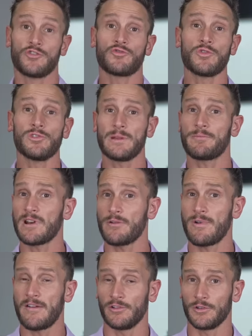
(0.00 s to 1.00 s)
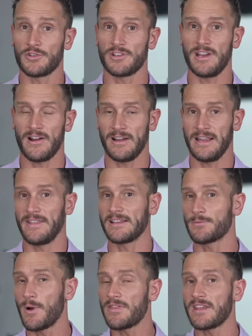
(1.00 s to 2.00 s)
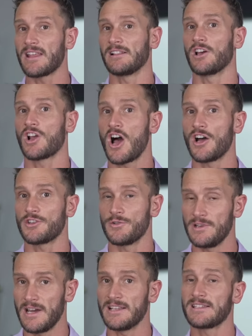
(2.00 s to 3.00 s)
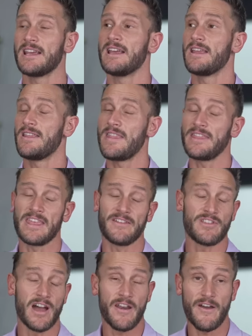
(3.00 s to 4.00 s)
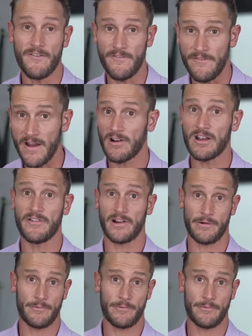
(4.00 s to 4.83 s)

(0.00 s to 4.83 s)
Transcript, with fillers: truly pretty revolutionary. And that's one thing that Lakanto does that they've done very, very